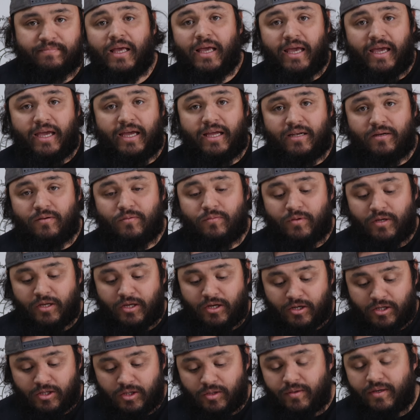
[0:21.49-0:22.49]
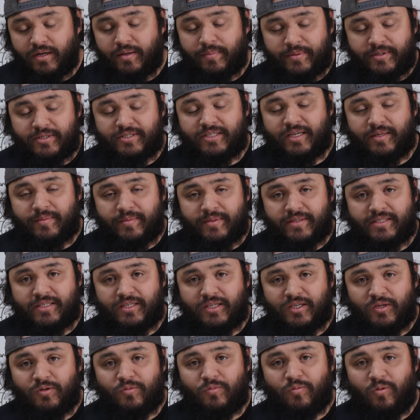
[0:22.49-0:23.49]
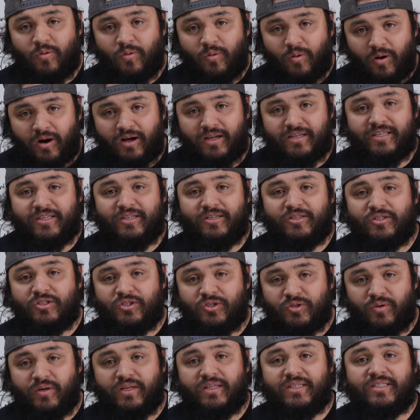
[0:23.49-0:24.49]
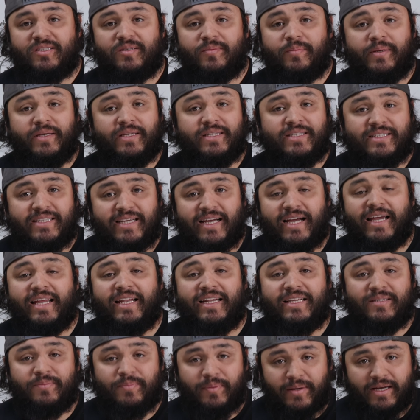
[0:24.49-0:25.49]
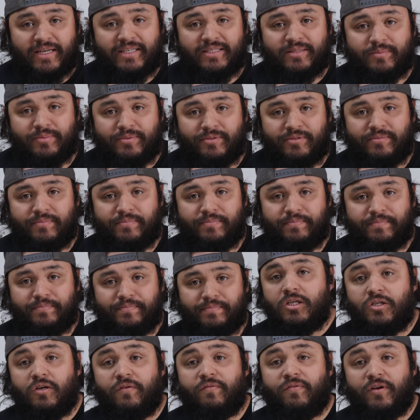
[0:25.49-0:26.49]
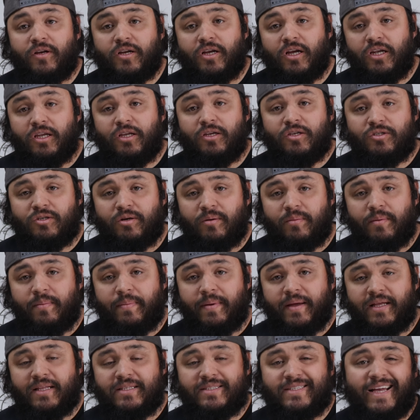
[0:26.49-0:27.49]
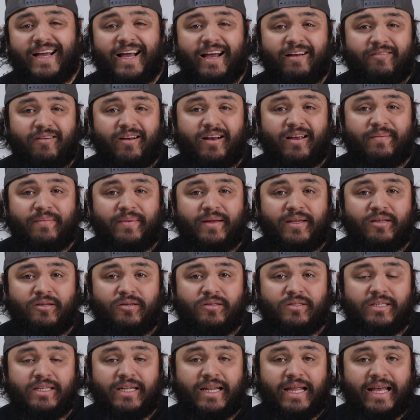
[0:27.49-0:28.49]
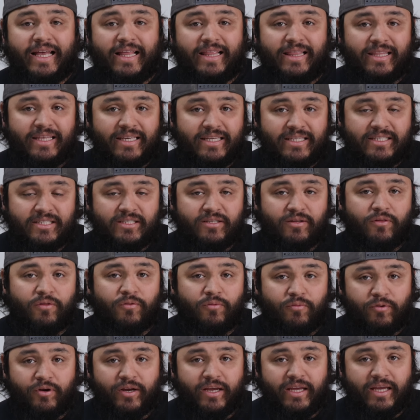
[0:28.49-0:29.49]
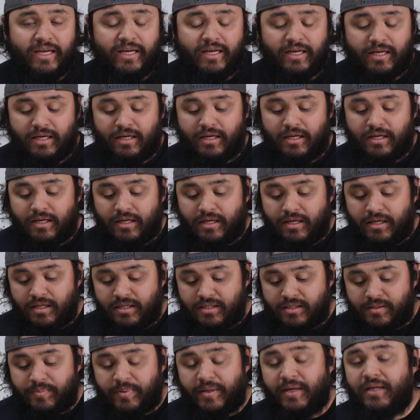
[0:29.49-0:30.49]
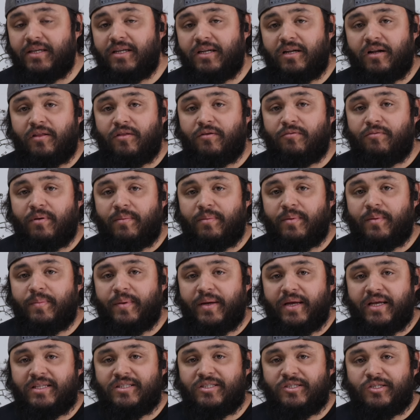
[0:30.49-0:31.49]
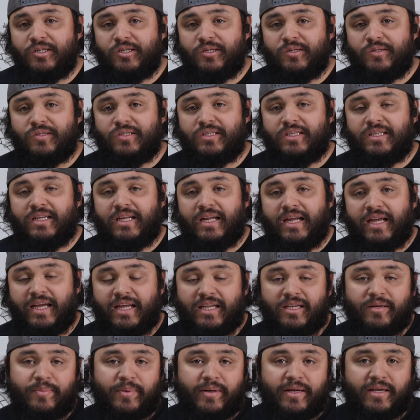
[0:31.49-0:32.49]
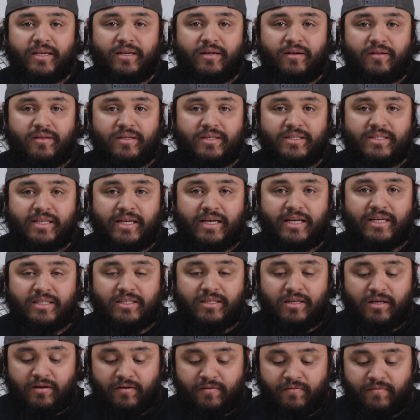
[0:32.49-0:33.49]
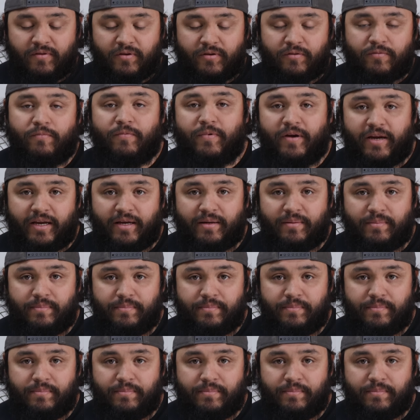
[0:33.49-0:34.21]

And when you're gluing up your segments, you want your joints to be as tight as possible. So if you're gonna use rubber bands, I recommend using at least 3, depending on the rubber bands you're using and depending on the size of your ring.